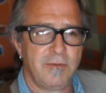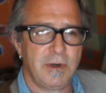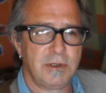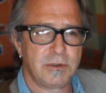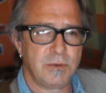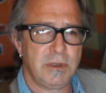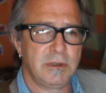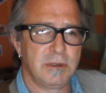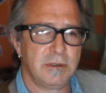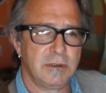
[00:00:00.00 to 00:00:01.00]
very sweet.
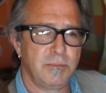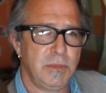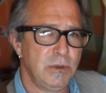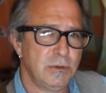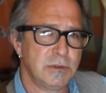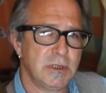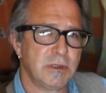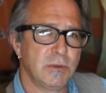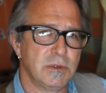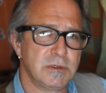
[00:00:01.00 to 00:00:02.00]
The music
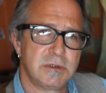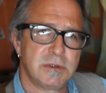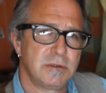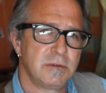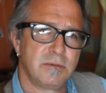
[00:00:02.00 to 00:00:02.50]
was,